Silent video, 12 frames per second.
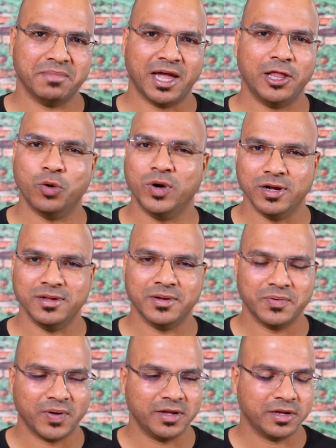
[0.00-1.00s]
hello world,
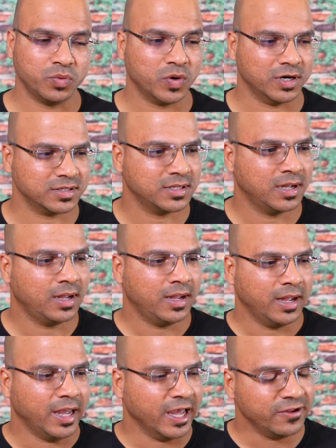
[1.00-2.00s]
right? It works.
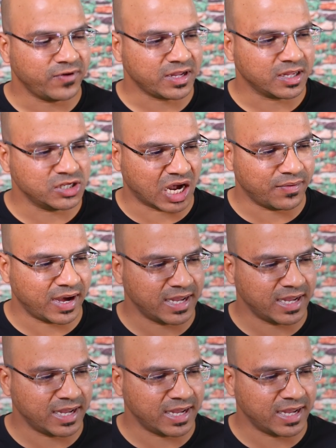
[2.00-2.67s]
In fact, in Java